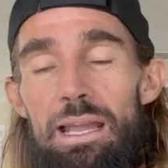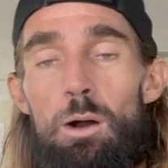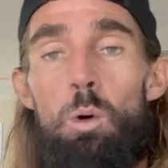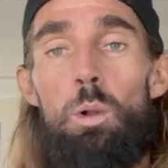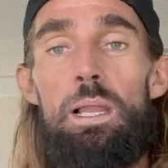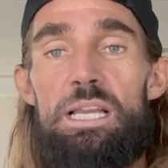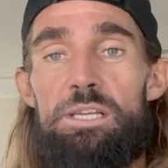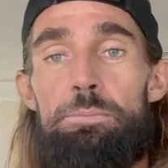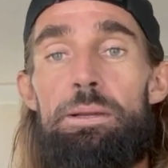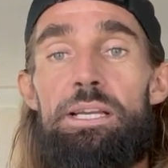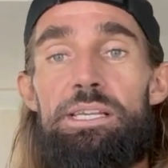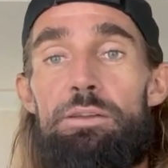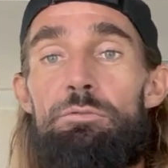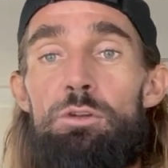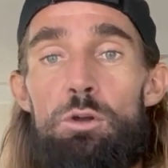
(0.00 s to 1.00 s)
All aspects
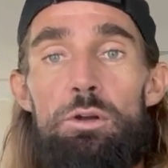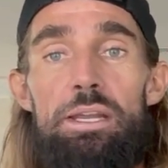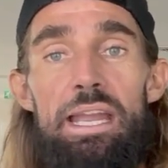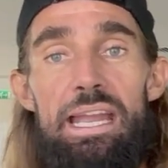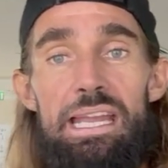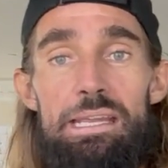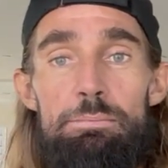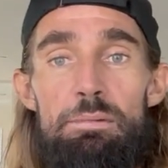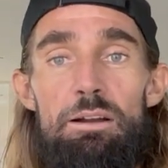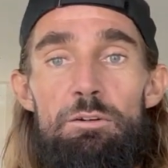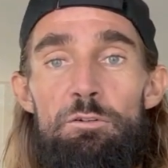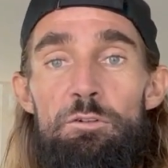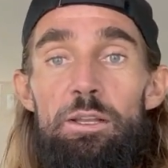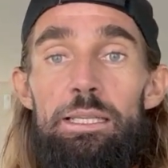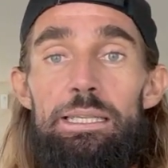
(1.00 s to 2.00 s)
of your game are
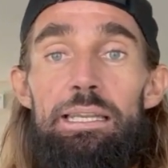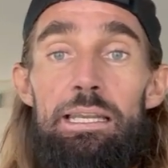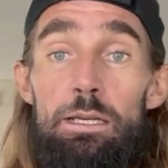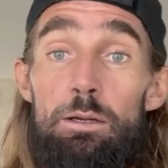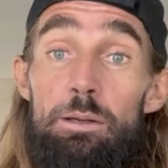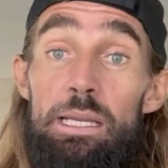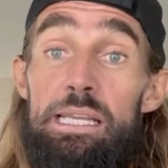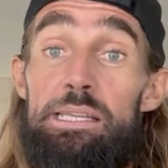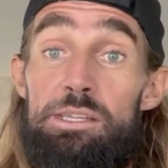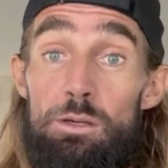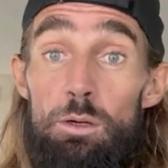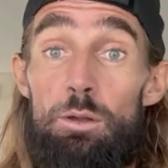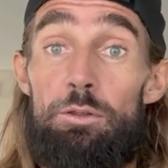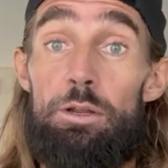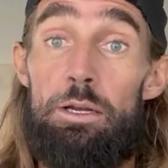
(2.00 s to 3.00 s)
feeding into
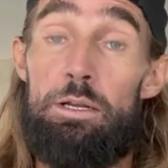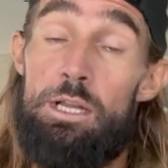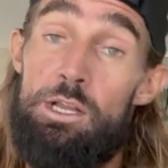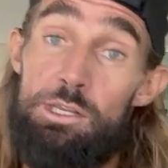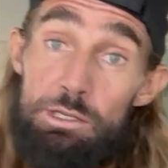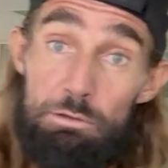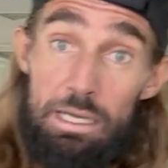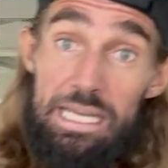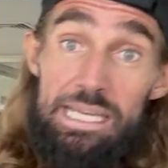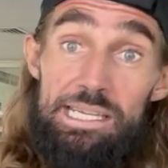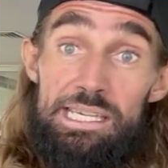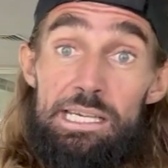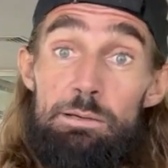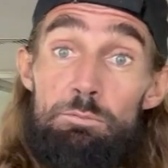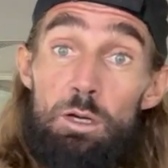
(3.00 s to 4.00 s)
other. So there are
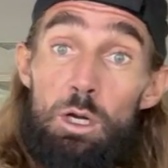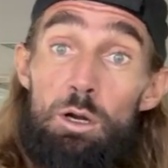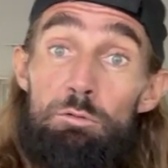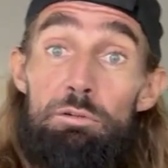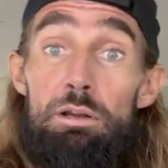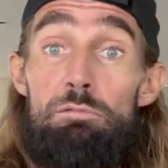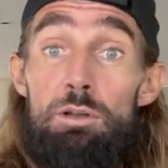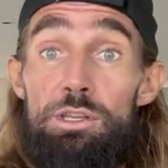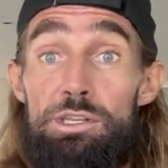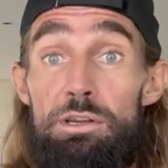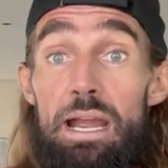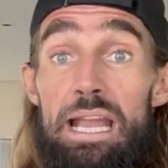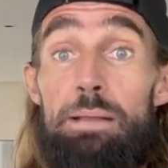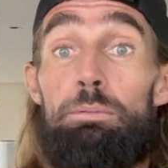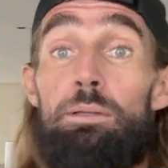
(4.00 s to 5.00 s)
easy and recovery runs are
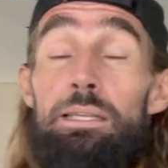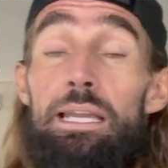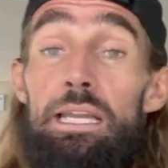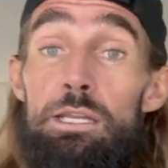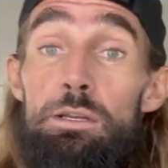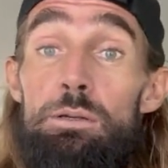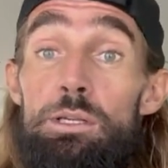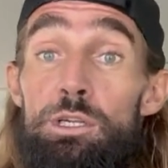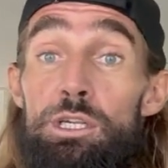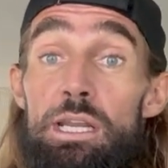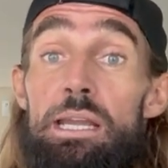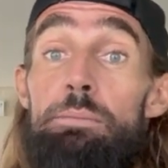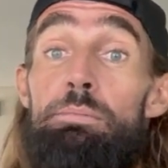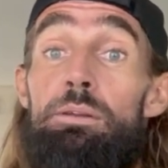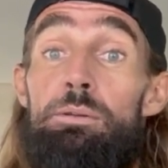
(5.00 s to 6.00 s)
able to get you in
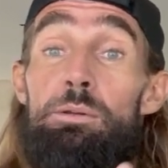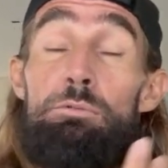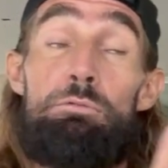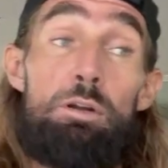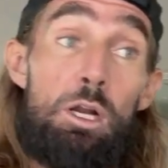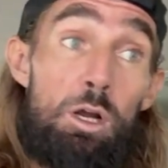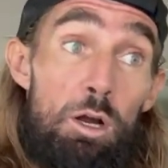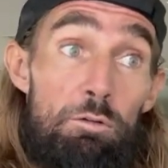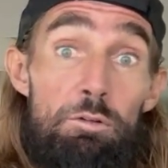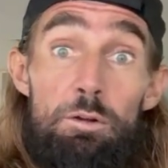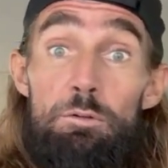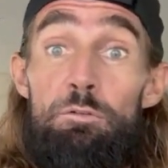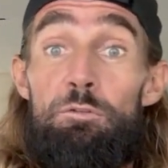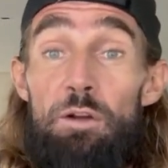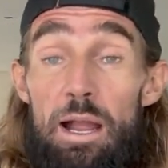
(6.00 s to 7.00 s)
shape to recover
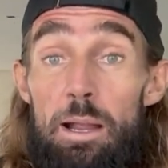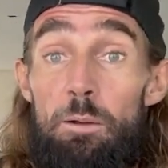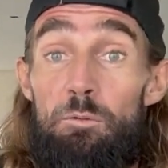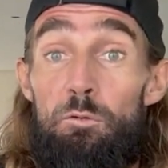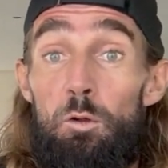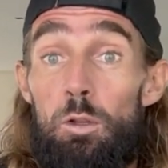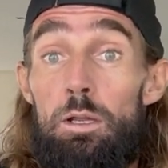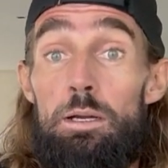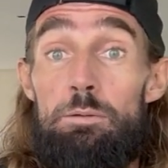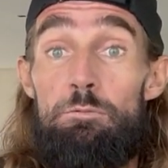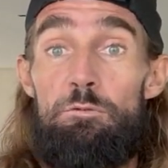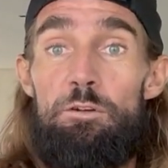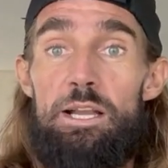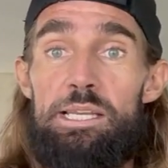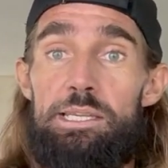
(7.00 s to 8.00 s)
fuller and
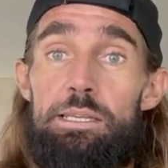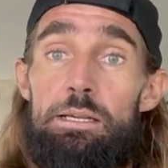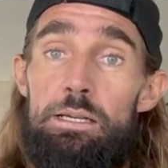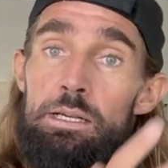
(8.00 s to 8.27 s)
faster